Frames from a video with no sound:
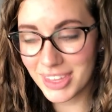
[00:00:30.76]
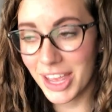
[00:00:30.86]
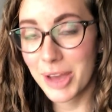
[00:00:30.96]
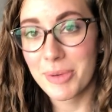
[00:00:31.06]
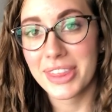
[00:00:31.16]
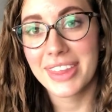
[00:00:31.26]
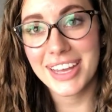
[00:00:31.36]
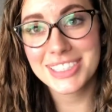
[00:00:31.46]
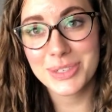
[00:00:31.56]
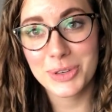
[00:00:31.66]
And
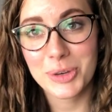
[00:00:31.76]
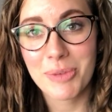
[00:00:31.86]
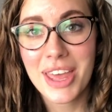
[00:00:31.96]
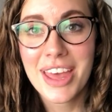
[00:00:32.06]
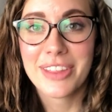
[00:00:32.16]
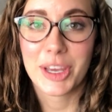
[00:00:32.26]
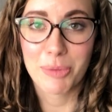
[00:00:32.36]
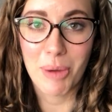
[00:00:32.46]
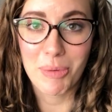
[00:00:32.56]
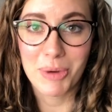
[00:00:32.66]
that's the room that you'll
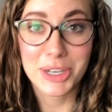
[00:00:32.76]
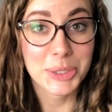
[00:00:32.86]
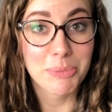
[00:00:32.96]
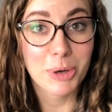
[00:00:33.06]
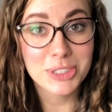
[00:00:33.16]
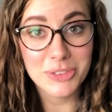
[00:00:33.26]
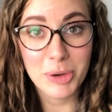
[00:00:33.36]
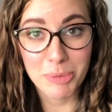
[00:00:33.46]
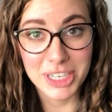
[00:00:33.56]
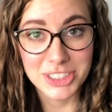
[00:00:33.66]
probably want to do most of
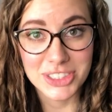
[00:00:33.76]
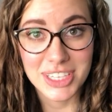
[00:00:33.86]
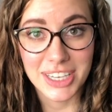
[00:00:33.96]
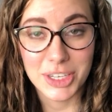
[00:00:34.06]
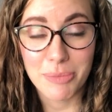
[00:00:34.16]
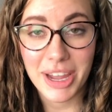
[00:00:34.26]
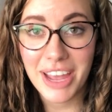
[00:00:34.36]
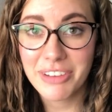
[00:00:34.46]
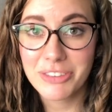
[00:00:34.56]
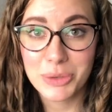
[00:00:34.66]
your pictures in. You might
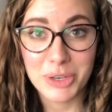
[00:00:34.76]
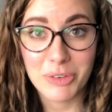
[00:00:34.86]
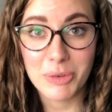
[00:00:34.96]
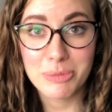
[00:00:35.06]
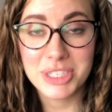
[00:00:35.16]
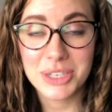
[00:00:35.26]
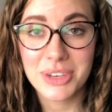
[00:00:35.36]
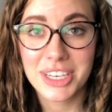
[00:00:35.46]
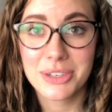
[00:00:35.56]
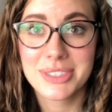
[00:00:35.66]
have a few different rooms that you
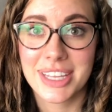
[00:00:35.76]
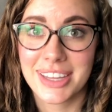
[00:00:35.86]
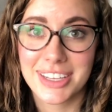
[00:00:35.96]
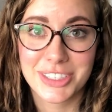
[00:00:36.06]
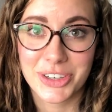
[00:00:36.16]
can use, and that's